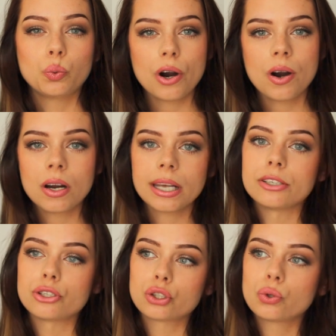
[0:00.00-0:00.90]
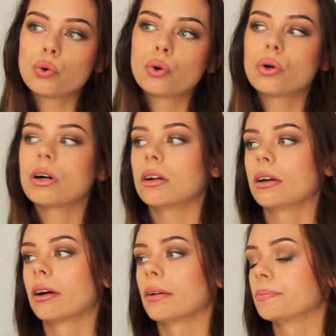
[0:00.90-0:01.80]
to work and to school.
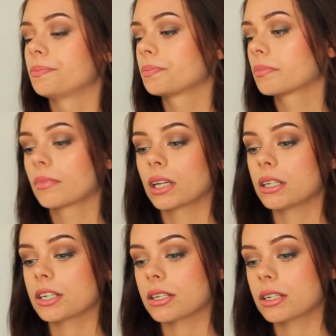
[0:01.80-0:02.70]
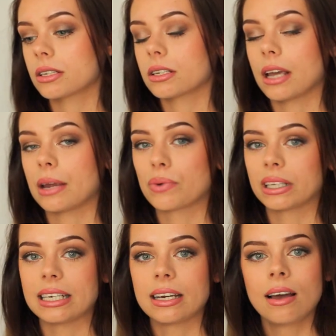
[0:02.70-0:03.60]
It's just a
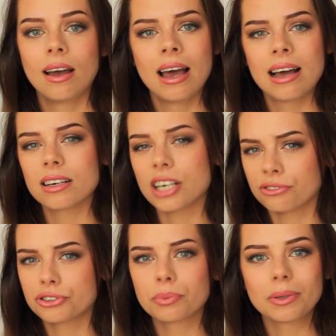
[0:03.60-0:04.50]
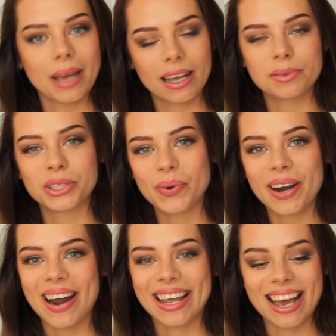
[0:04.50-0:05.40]
really comfortable makeup to
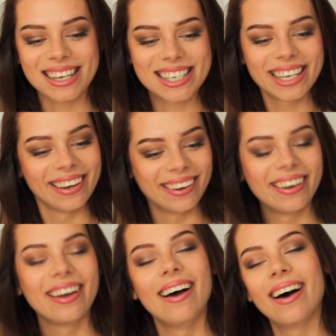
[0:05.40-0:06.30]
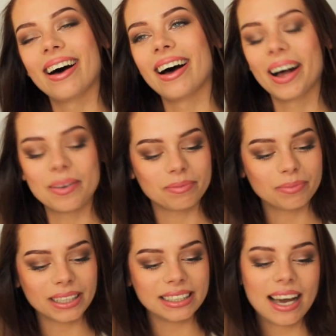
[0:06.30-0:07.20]
wear, I guess.
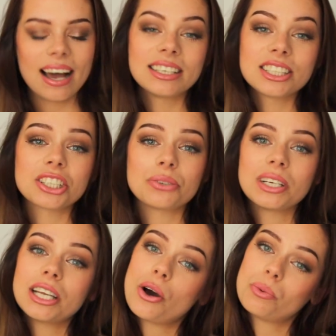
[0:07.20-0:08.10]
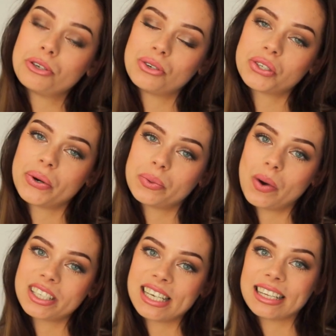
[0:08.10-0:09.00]
But yeah, I just really hope you enjoyed
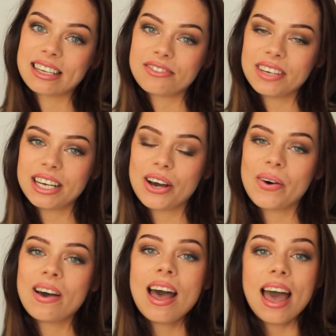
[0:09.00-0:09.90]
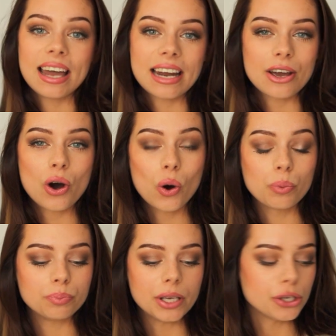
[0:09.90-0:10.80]
watching this video, and I
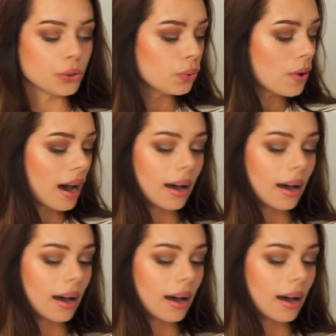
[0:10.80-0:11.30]
hope you